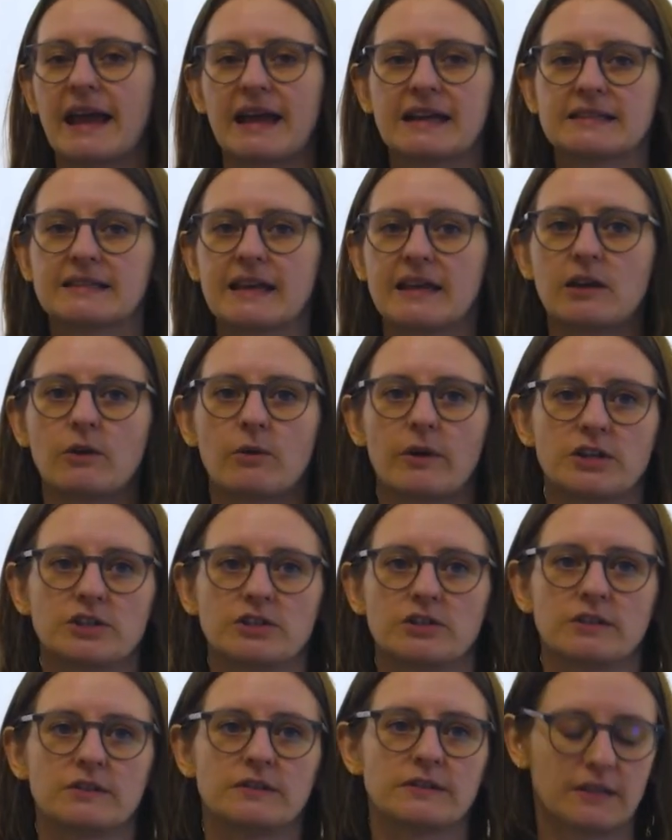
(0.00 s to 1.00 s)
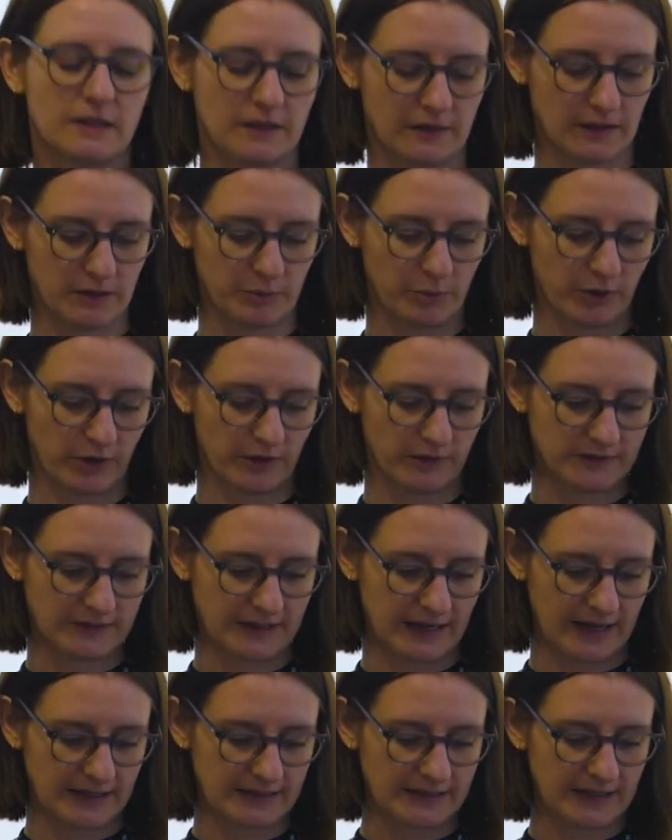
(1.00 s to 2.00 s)
essay questions in the
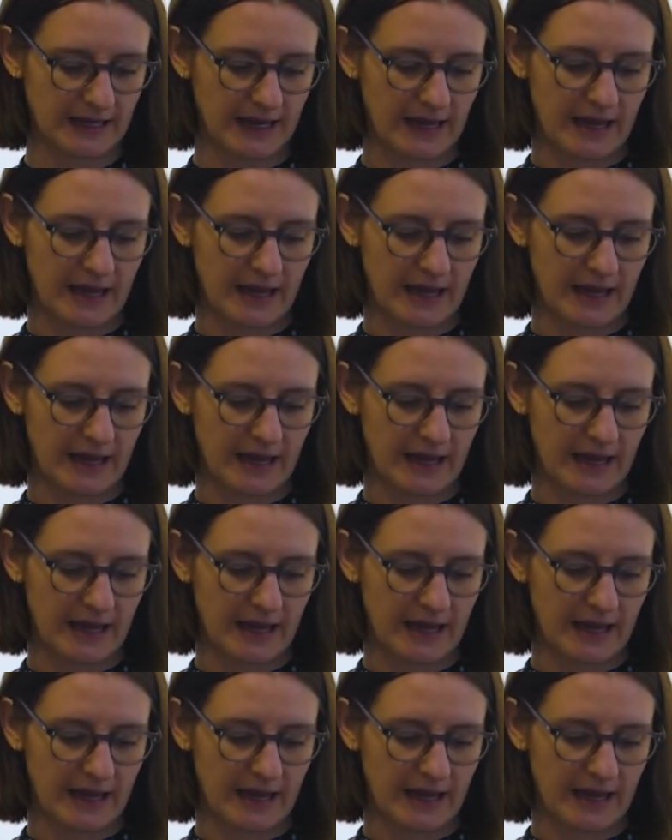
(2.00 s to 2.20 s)
process,